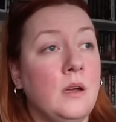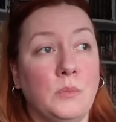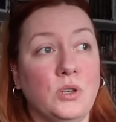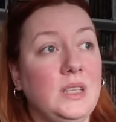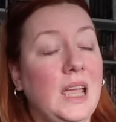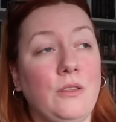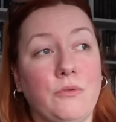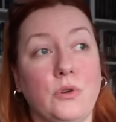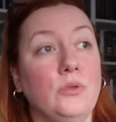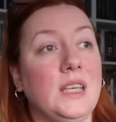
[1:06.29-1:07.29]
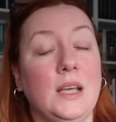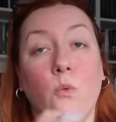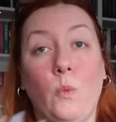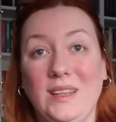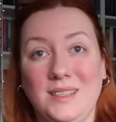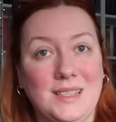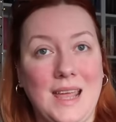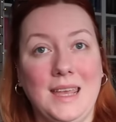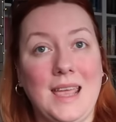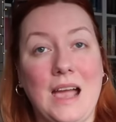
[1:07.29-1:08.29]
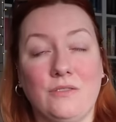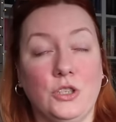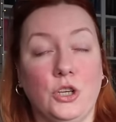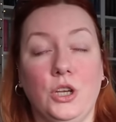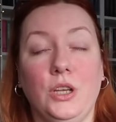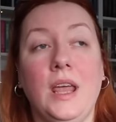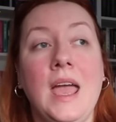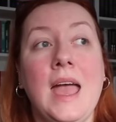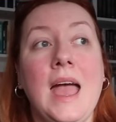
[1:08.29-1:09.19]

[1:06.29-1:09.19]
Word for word: Monday through till Wednesday afternoon.